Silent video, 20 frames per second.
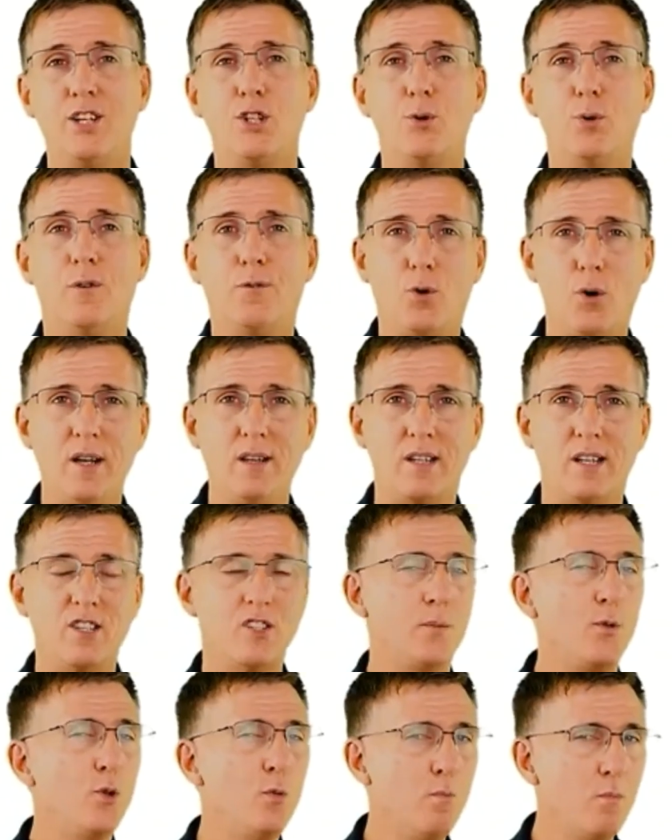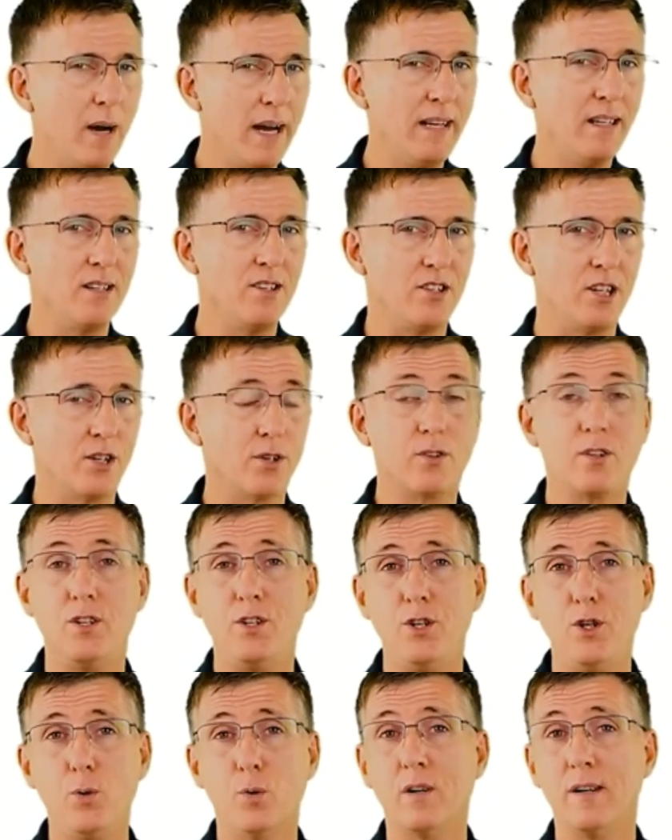To avoid this, you might consider the
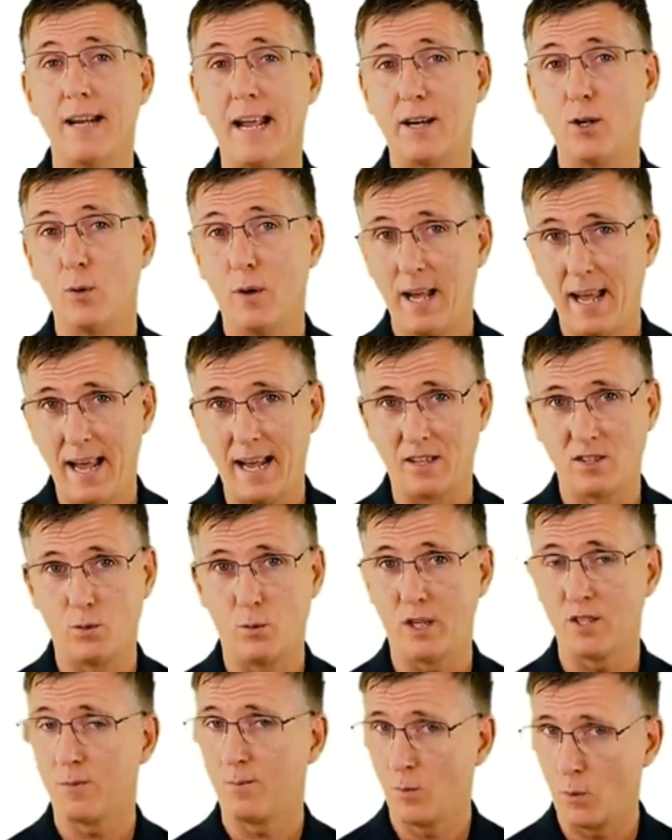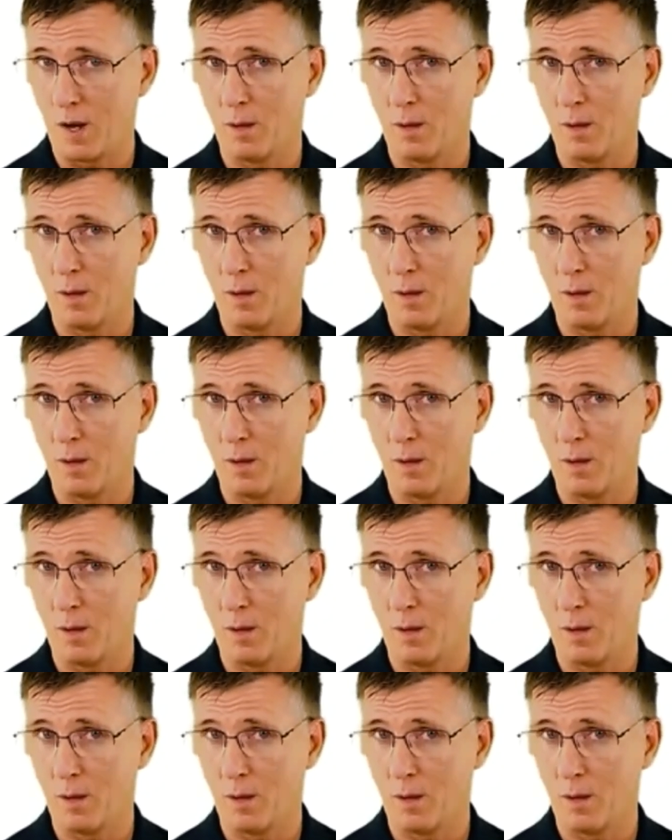newer Nano X, which,